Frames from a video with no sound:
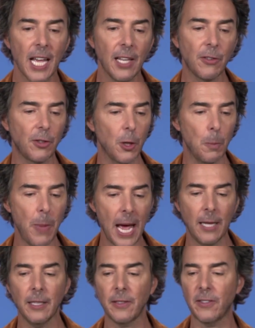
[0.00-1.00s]
And so
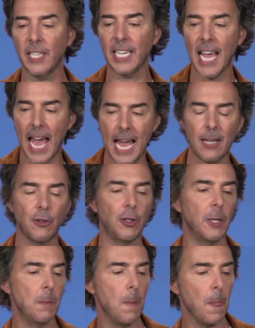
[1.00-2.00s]
balancing
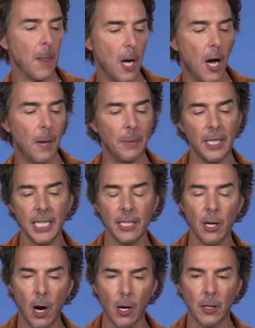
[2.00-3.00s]
action, comedy, and
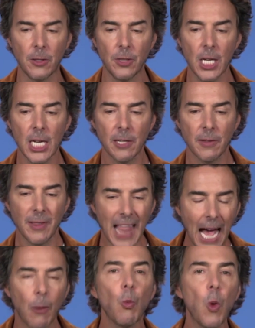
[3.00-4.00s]
heart,
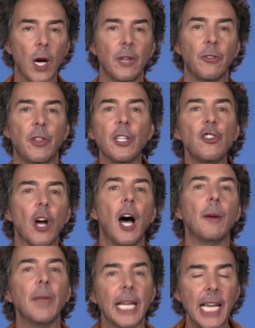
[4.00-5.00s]
that was the
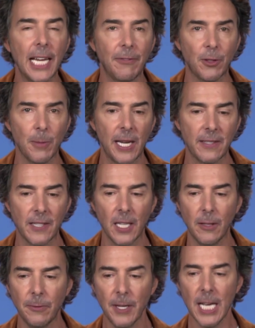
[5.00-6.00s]
job I gave to
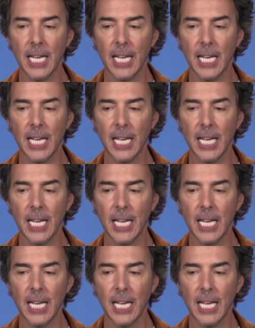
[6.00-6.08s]
myself.